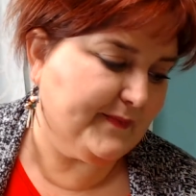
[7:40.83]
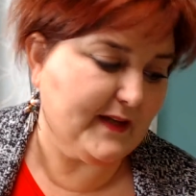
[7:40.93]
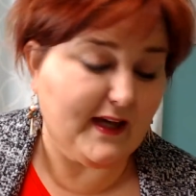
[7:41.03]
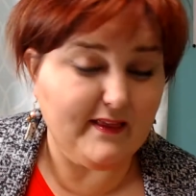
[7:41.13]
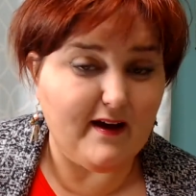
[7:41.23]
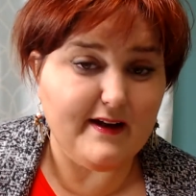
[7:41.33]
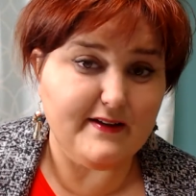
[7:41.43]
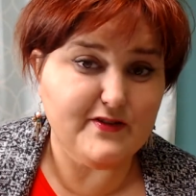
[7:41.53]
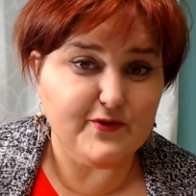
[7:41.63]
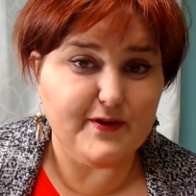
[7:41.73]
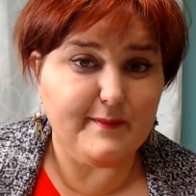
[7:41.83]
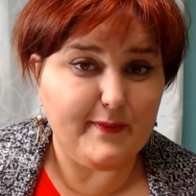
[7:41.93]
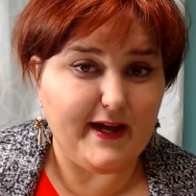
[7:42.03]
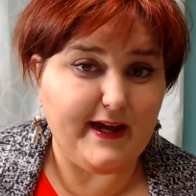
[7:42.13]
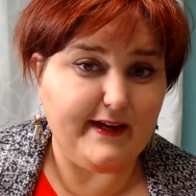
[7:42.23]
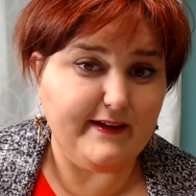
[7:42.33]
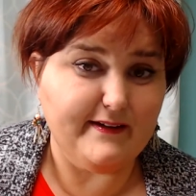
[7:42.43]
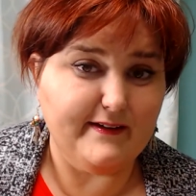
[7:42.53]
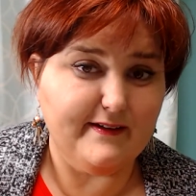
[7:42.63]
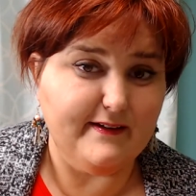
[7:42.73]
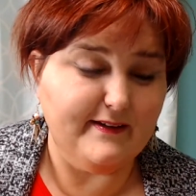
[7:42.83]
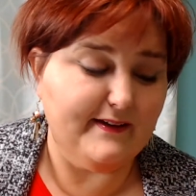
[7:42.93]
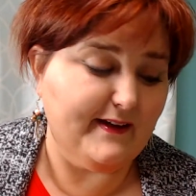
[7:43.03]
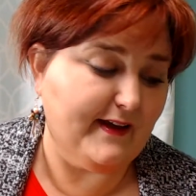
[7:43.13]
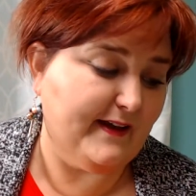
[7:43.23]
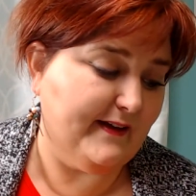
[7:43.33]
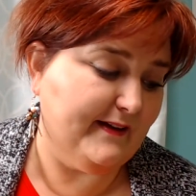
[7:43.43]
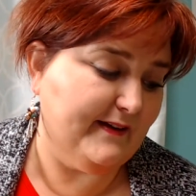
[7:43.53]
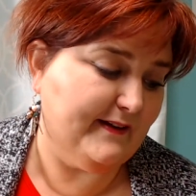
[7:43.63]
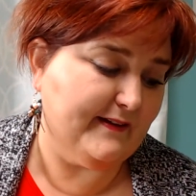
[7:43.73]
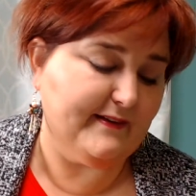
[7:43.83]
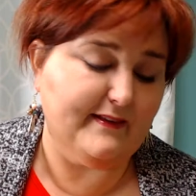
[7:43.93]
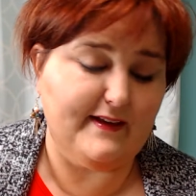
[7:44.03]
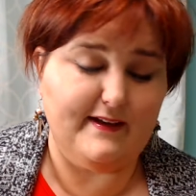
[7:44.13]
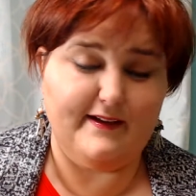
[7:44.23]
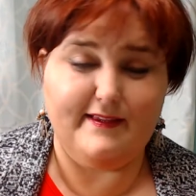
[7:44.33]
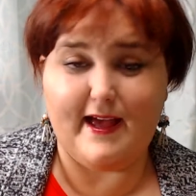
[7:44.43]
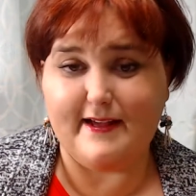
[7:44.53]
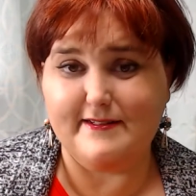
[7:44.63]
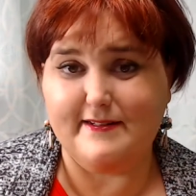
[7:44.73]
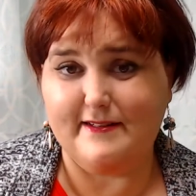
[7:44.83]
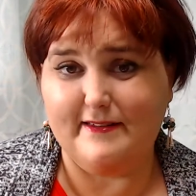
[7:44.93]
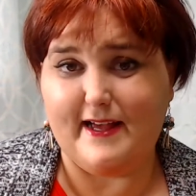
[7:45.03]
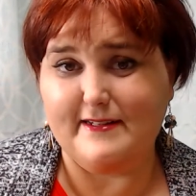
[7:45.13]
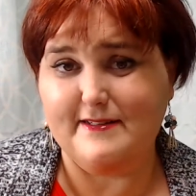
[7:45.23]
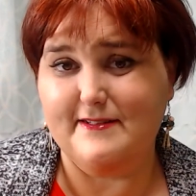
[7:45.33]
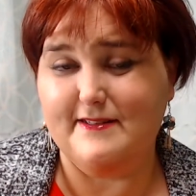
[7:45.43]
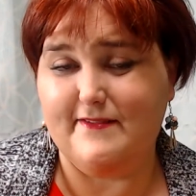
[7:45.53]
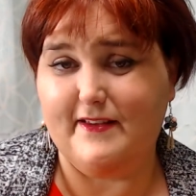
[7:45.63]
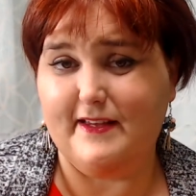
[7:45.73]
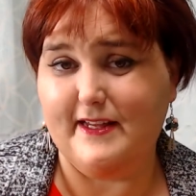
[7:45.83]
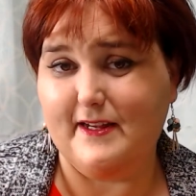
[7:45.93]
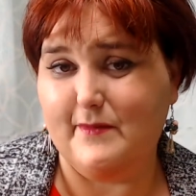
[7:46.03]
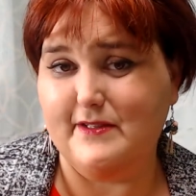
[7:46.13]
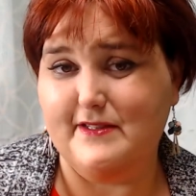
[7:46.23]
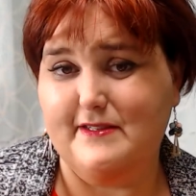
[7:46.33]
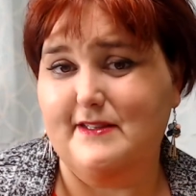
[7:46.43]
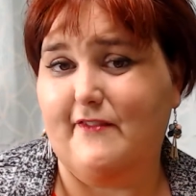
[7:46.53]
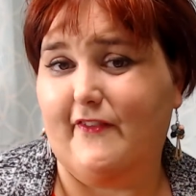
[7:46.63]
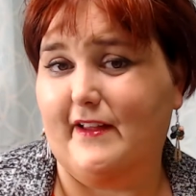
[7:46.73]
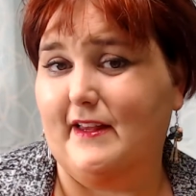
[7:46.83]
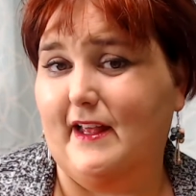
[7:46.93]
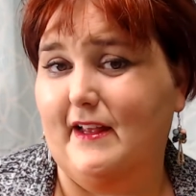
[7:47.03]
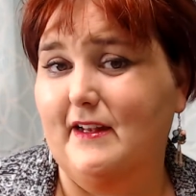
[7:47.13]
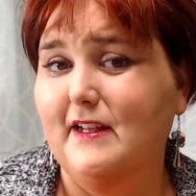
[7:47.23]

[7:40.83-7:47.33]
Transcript: lot of joint pain and laxness of the ligaments and stuff like that.